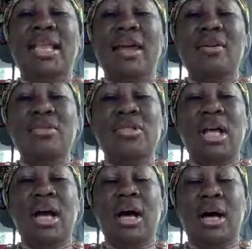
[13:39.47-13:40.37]

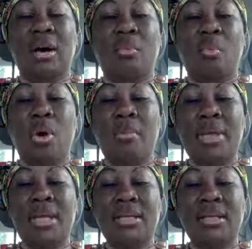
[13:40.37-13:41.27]
there's a
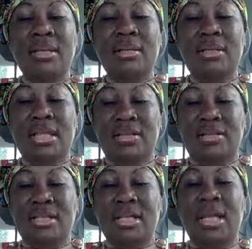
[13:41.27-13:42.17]
woman
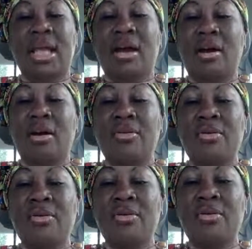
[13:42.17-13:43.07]
listed. Her
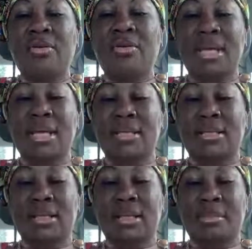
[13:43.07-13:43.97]
name
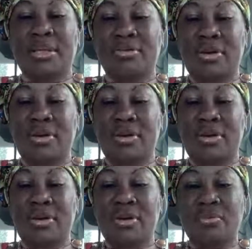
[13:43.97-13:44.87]
is, let me try to
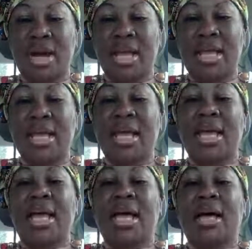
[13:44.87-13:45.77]
get this right,
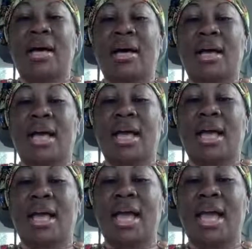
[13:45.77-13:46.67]

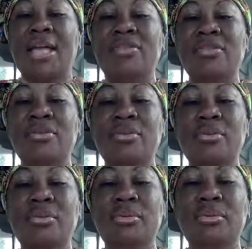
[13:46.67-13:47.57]
Hazel
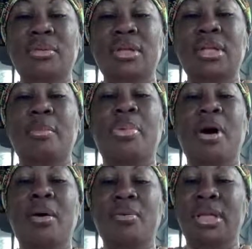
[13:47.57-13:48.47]

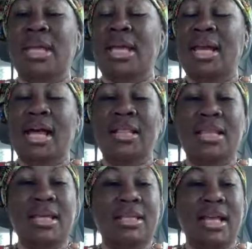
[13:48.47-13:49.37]
Laponi. And I
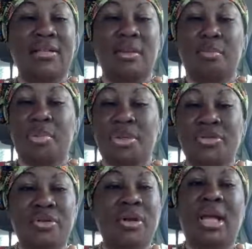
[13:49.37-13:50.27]
think that's a
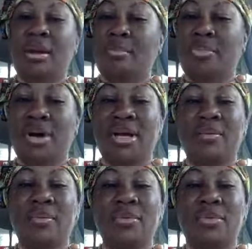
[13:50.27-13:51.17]
butcher, but
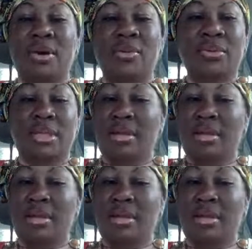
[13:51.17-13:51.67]
don't